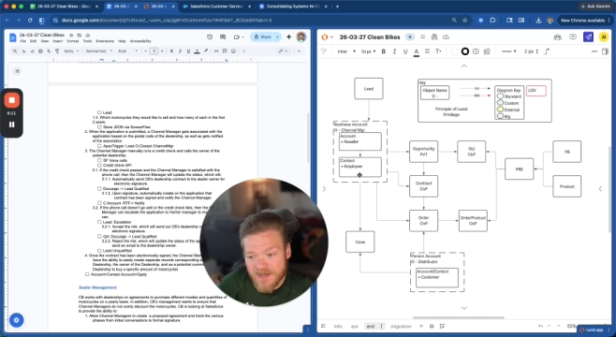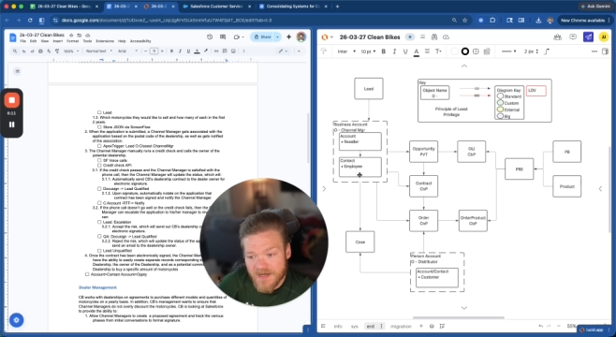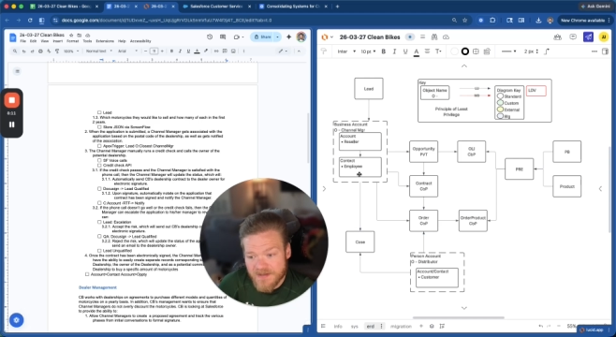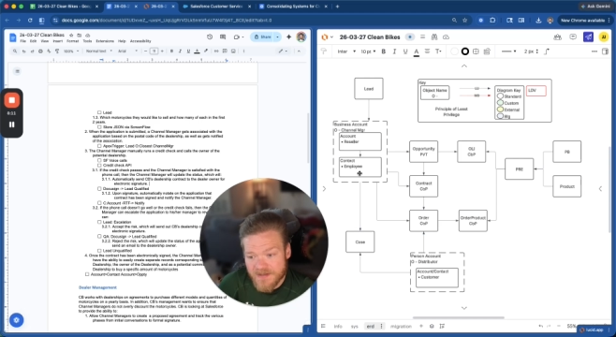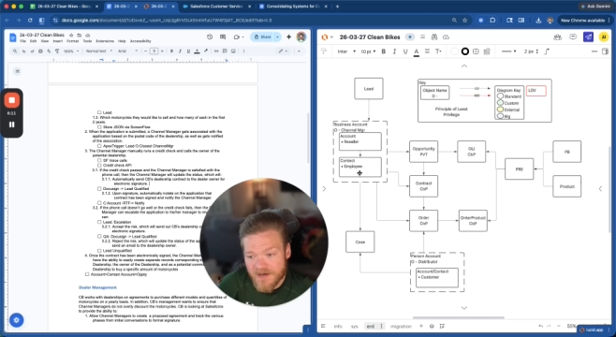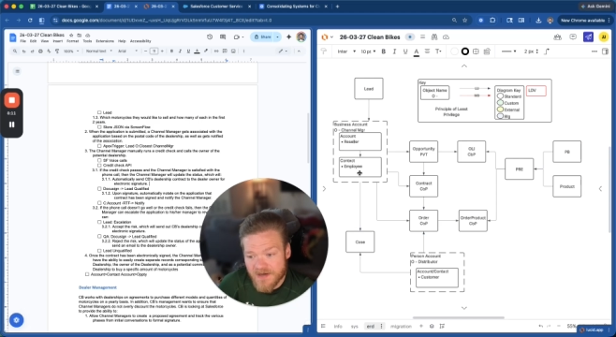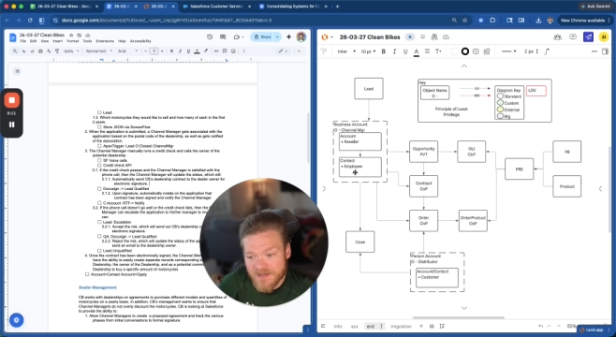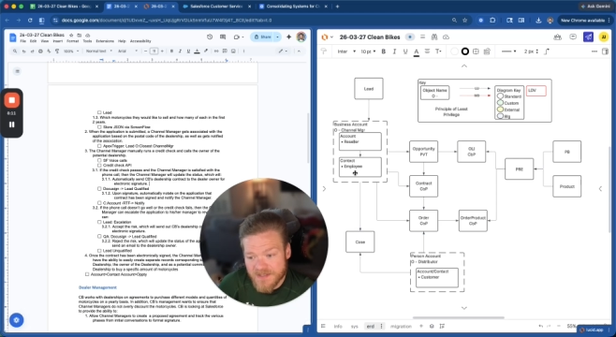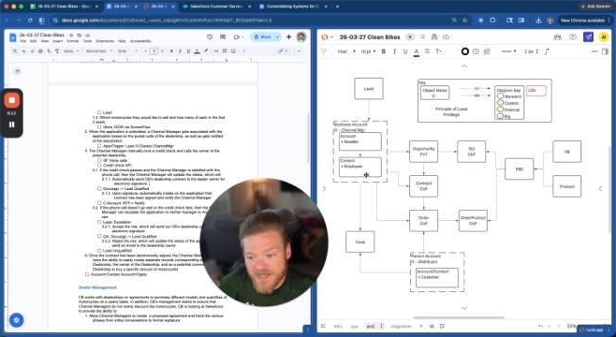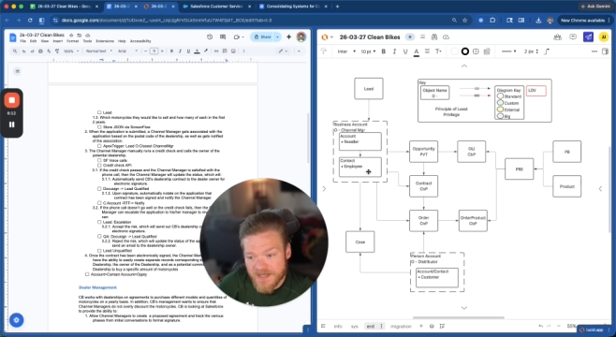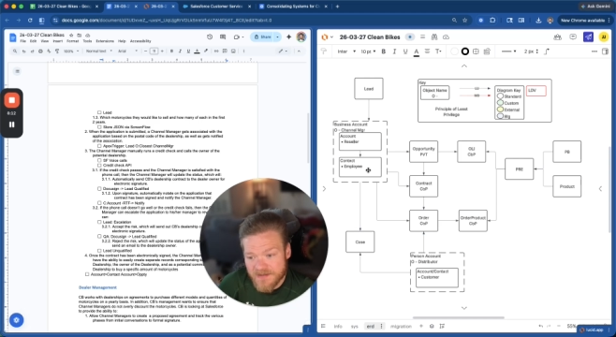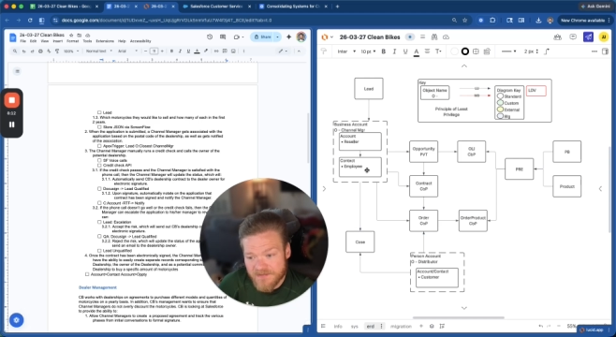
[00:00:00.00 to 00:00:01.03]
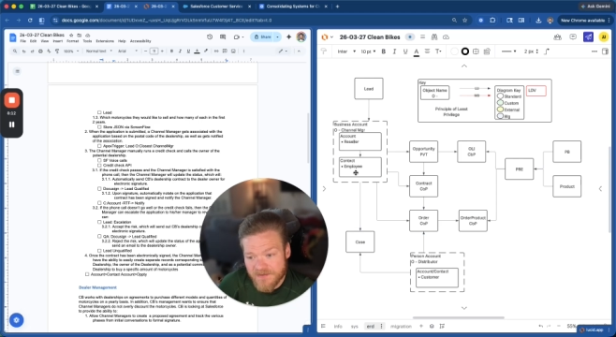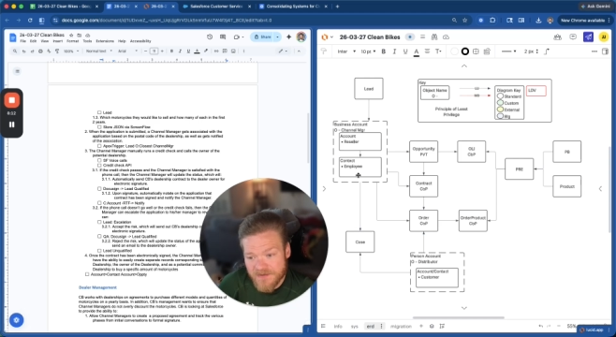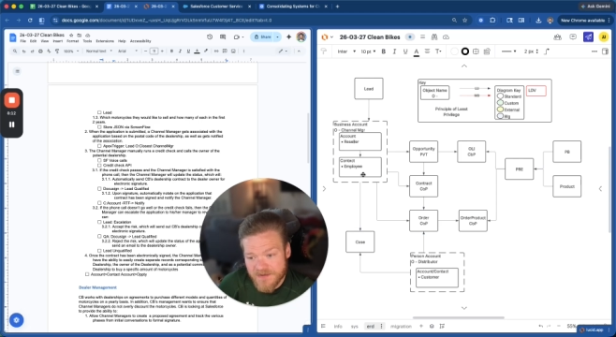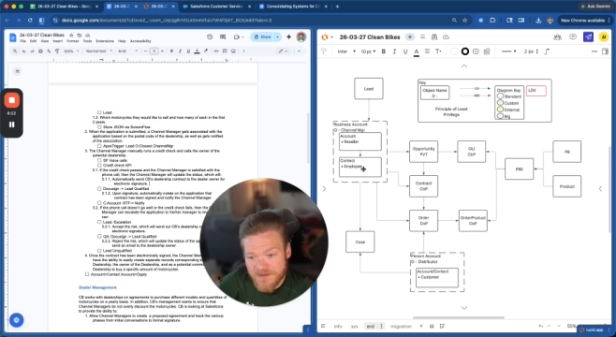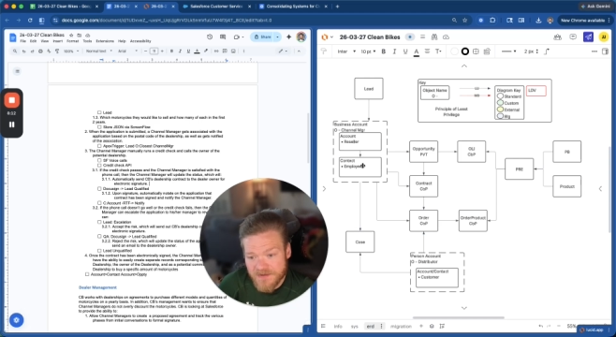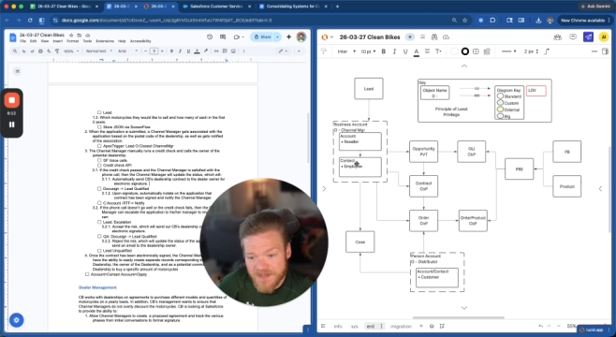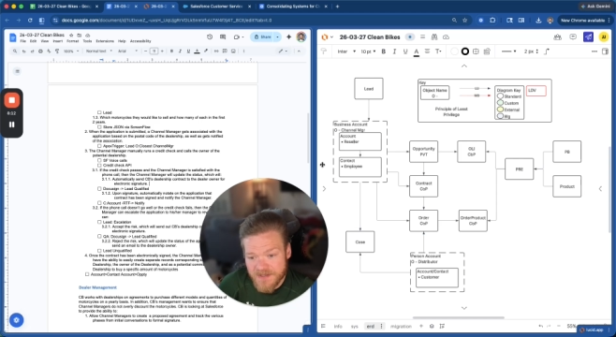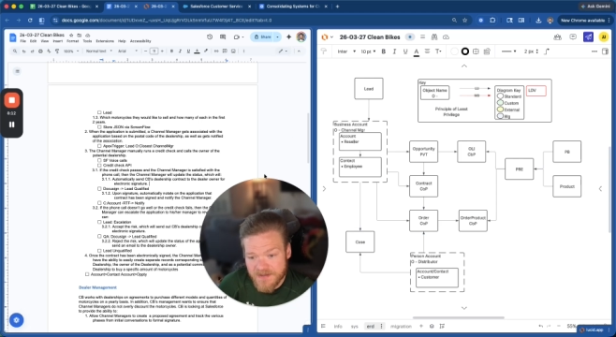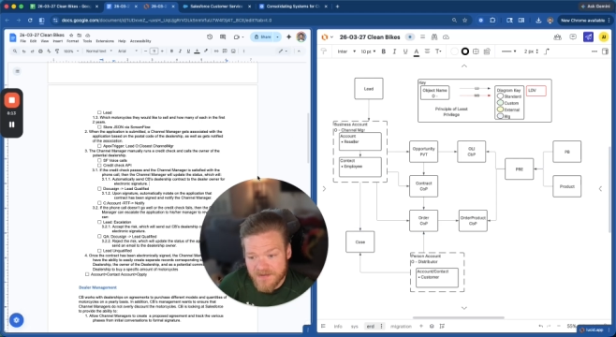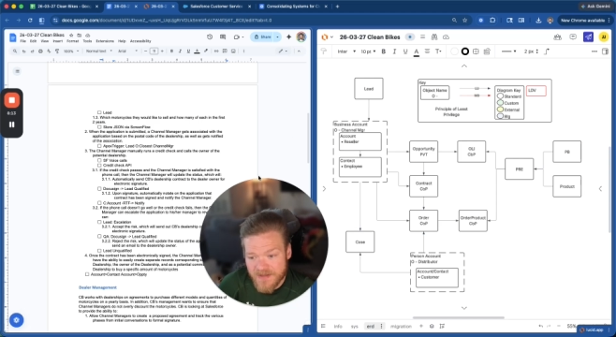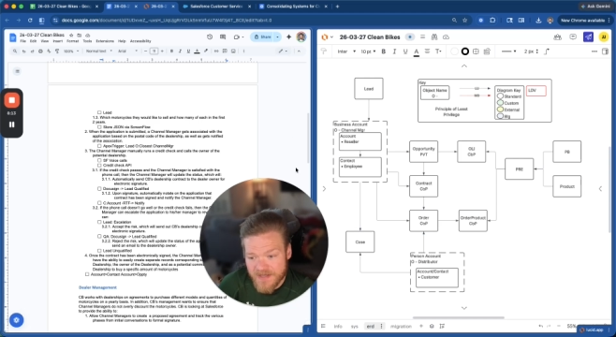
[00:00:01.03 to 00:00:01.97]
and a contact for the
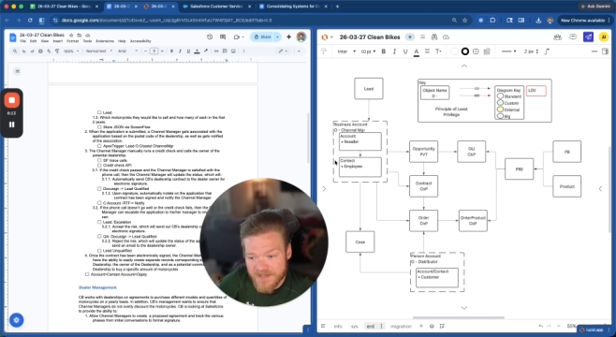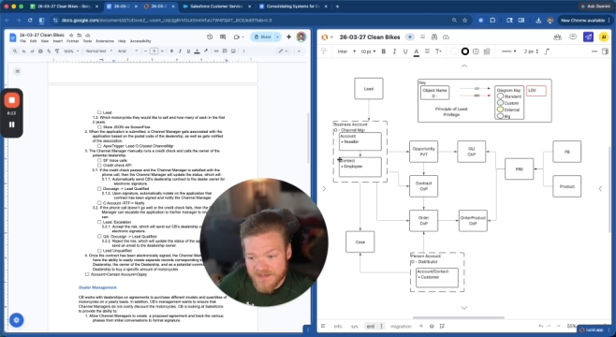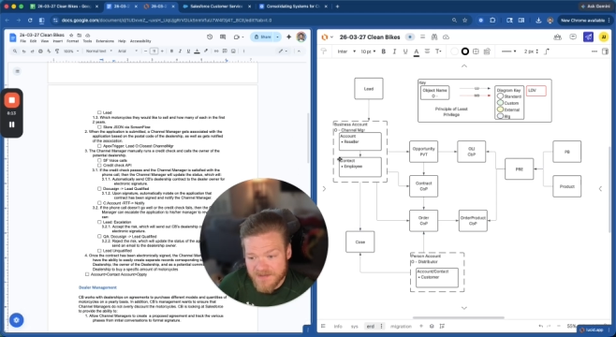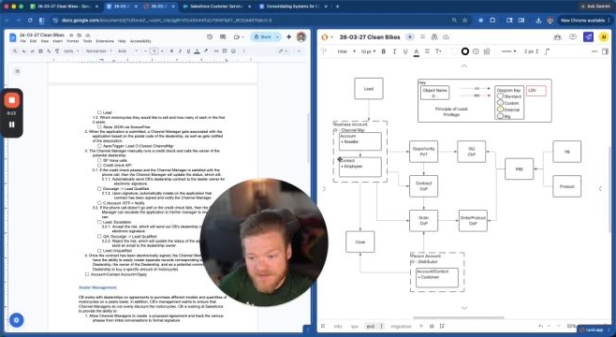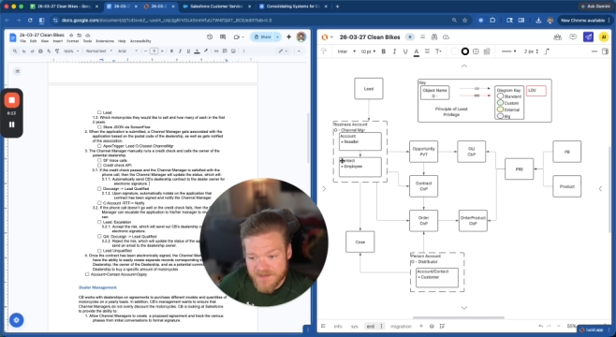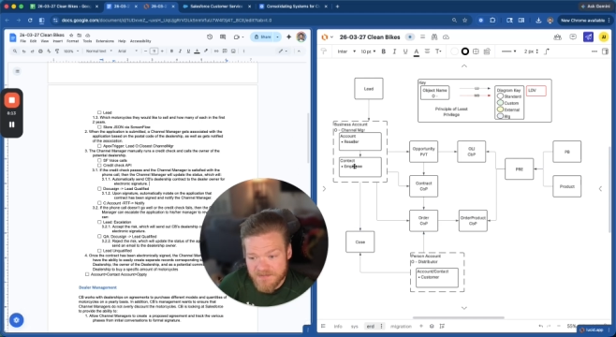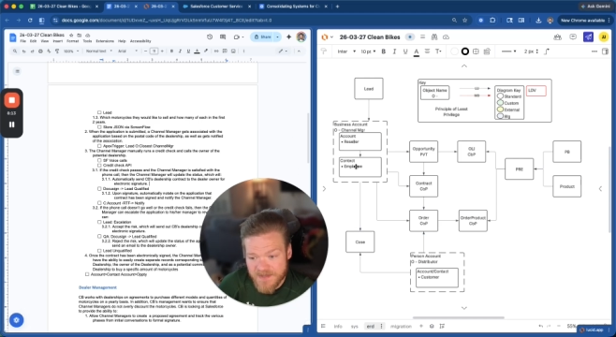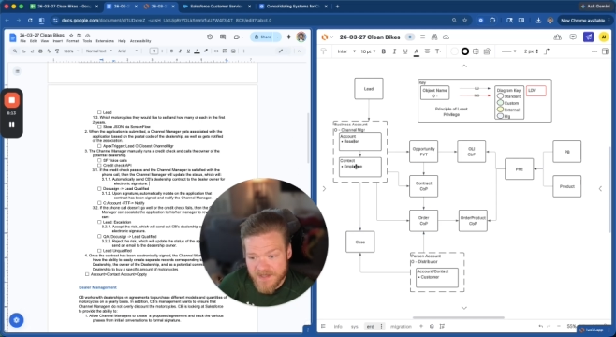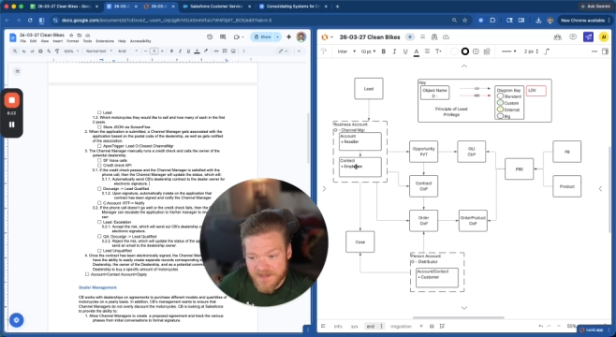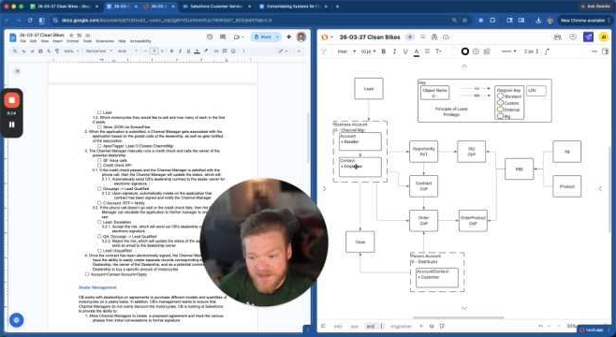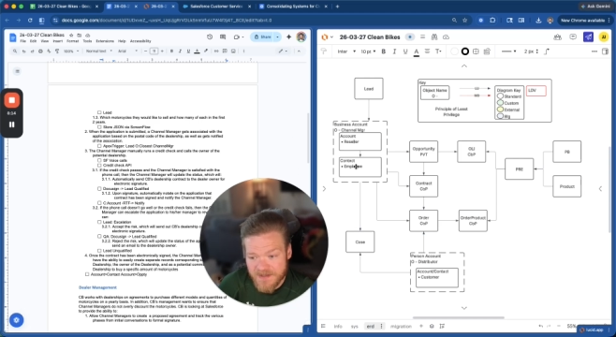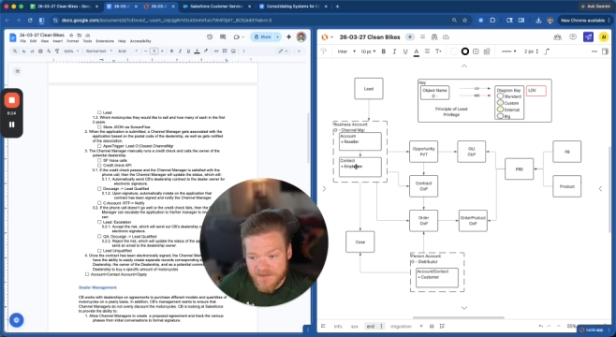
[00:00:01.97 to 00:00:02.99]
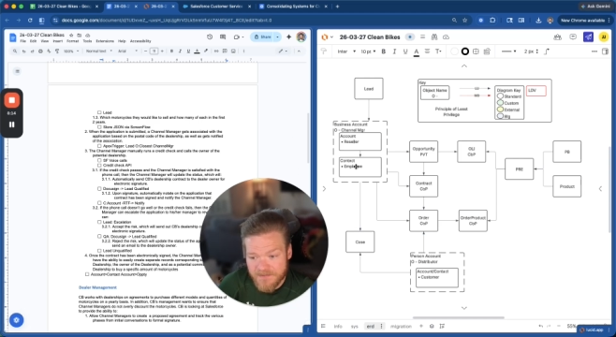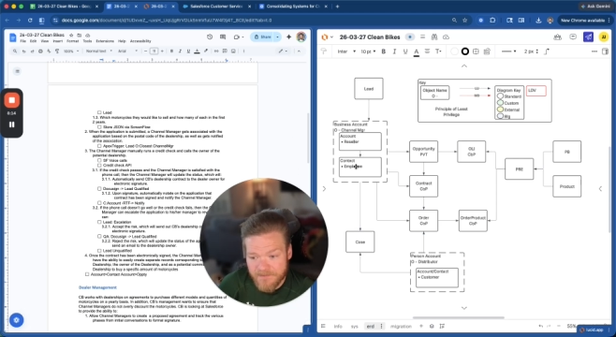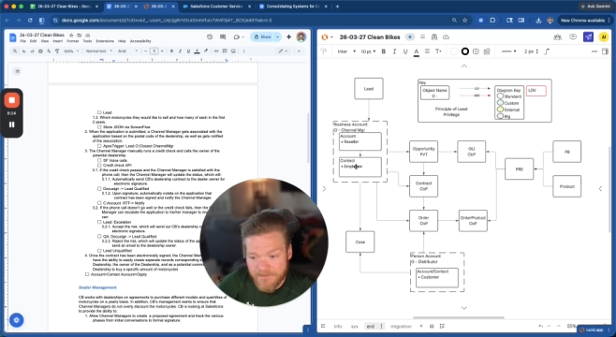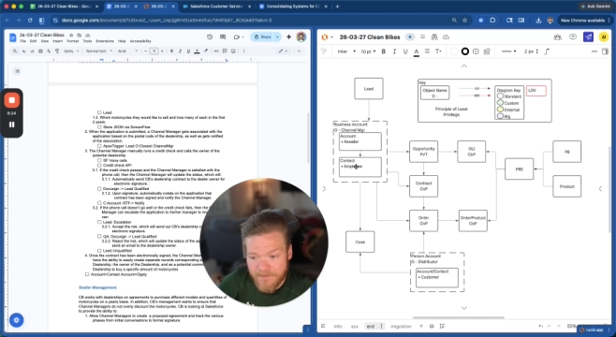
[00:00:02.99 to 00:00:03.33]
lead that is submitted in.